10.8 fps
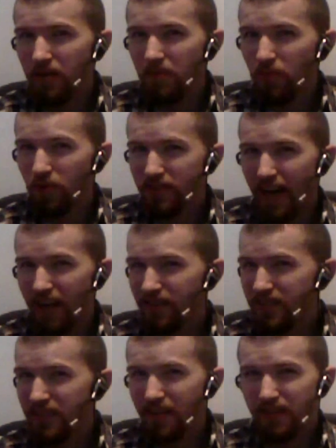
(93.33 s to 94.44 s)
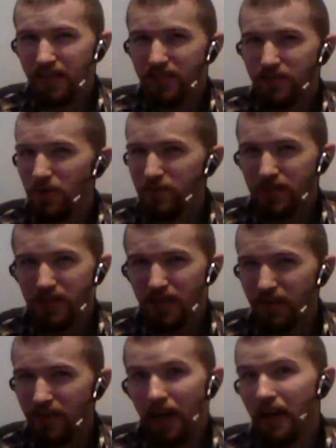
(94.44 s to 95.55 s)
immortality, I think is what was
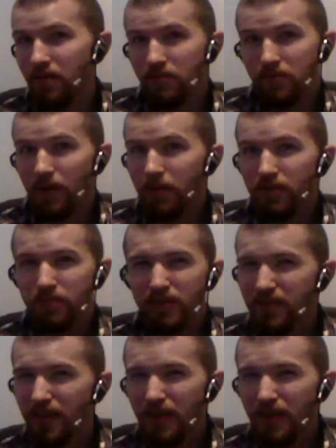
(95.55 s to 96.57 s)
said. I don't remember, but